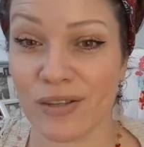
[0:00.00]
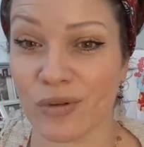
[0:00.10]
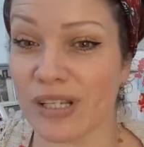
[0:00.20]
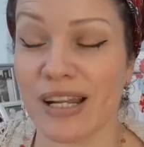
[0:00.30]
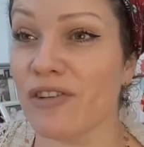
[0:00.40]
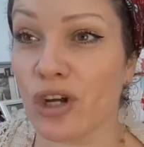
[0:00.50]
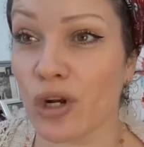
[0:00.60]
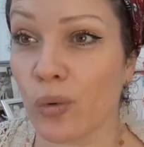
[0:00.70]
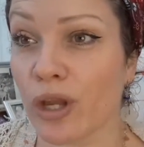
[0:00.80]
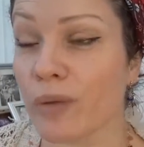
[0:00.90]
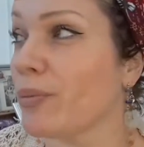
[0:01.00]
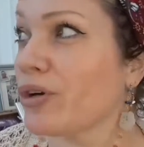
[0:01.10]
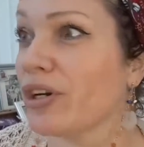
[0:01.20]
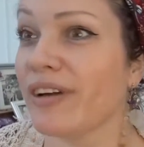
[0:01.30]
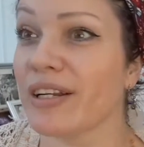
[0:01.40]
Well, it's never going to work. You're probably
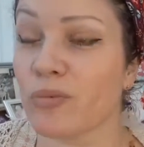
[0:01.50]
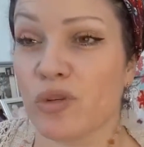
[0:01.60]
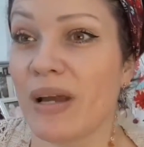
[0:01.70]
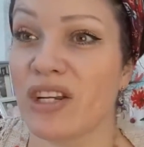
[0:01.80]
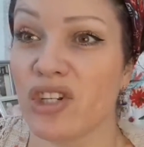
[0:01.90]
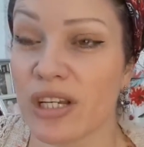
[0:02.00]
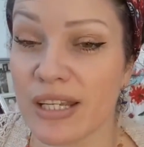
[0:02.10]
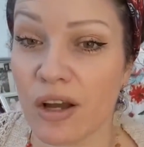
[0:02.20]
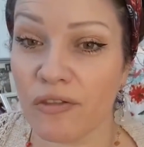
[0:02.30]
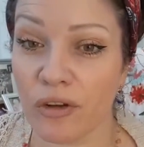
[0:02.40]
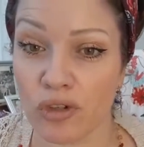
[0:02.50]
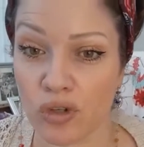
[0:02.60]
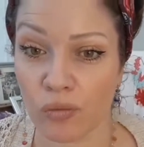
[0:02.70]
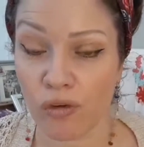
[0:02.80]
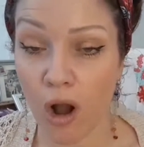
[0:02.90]
going to end up smashing yourself on
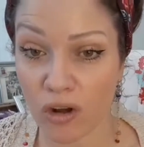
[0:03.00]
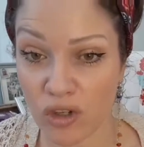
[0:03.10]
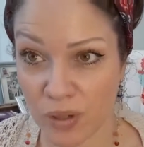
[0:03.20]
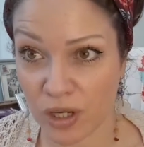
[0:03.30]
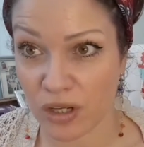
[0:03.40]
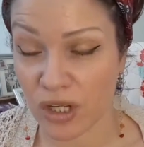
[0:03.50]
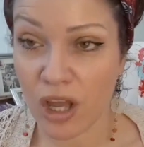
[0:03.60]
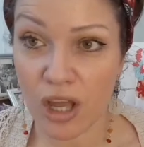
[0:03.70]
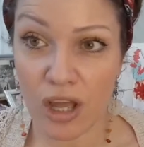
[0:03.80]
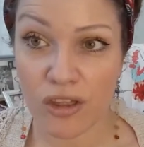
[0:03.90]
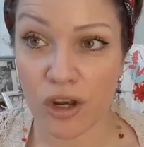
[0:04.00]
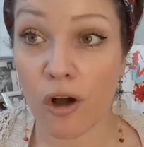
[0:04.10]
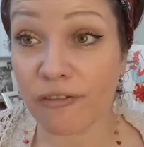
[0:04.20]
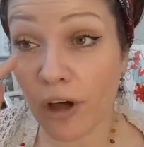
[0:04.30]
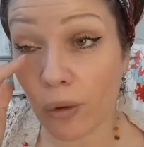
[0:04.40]
some rocks because they're not
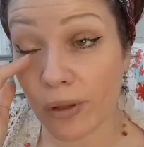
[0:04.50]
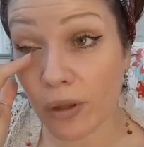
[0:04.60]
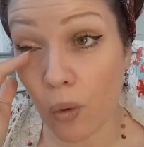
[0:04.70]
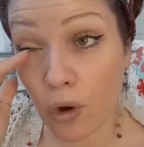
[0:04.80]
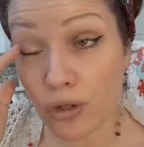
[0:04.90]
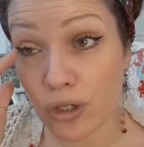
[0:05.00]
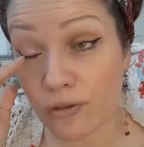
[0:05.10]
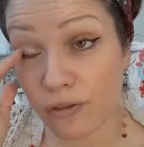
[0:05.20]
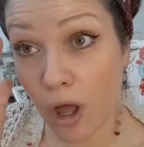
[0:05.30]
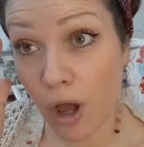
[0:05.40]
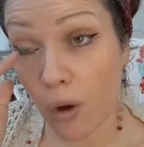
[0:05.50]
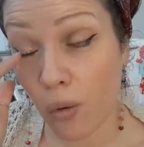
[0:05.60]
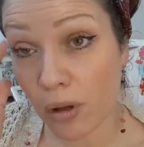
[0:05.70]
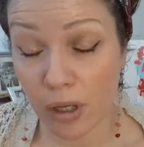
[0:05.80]
following the water's flow.